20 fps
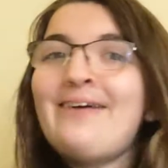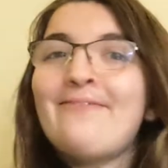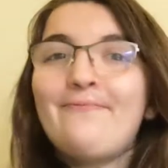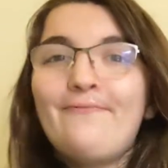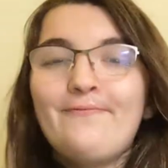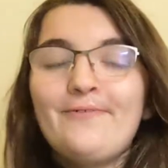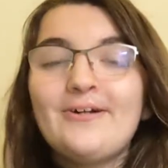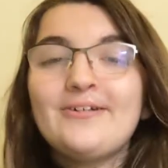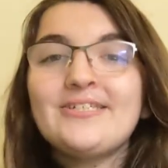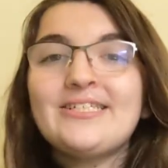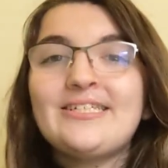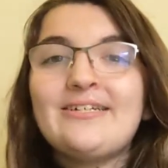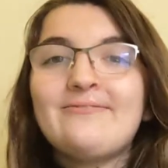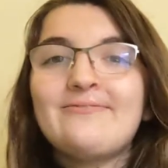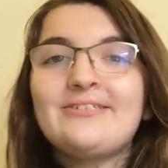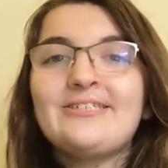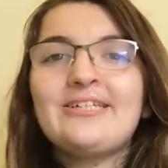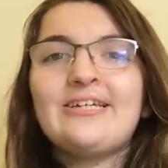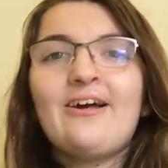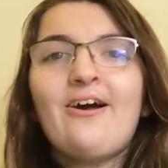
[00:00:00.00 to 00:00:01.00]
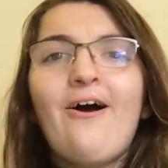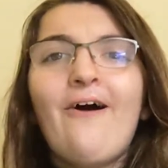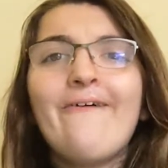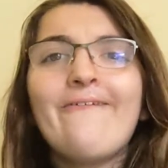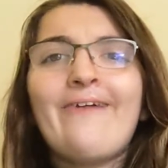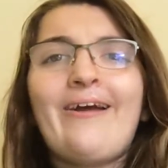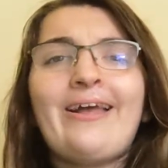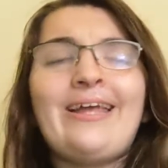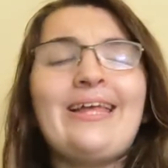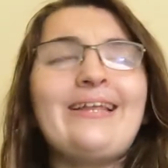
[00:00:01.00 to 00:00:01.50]
at first I was like,
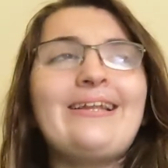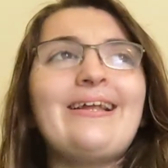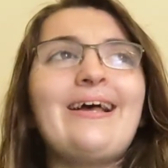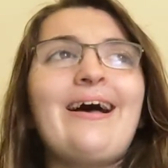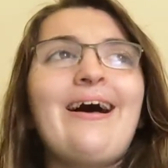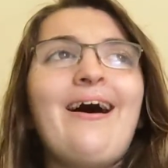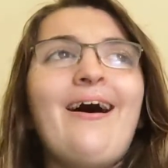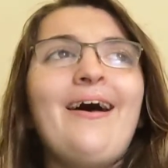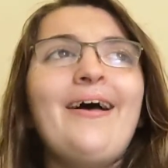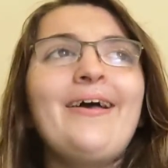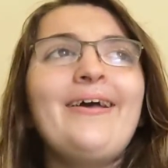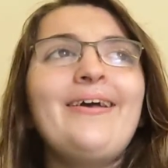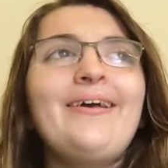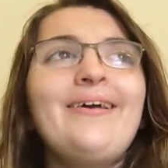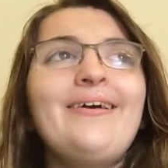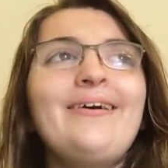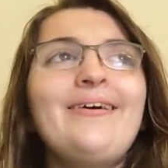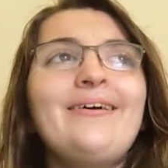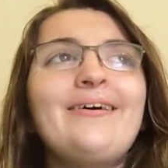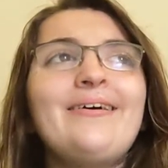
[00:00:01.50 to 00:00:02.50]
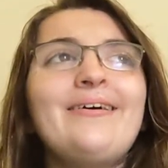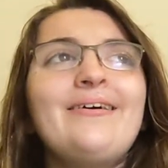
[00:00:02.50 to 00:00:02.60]
alright, I